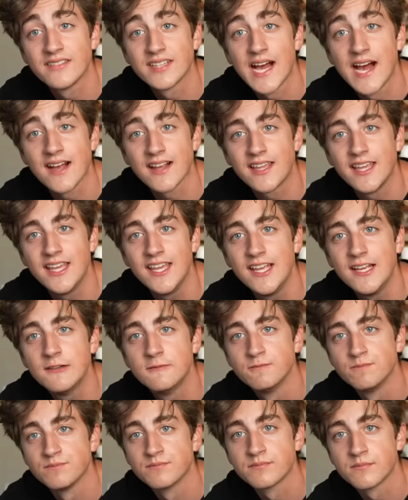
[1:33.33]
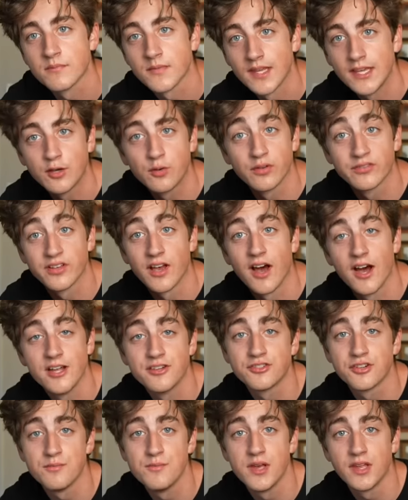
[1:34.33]
Taki equals
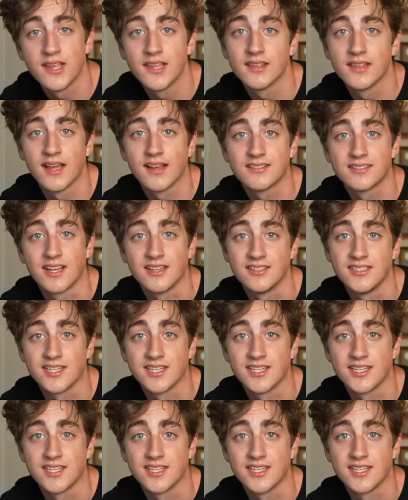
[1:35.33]
100 million likes on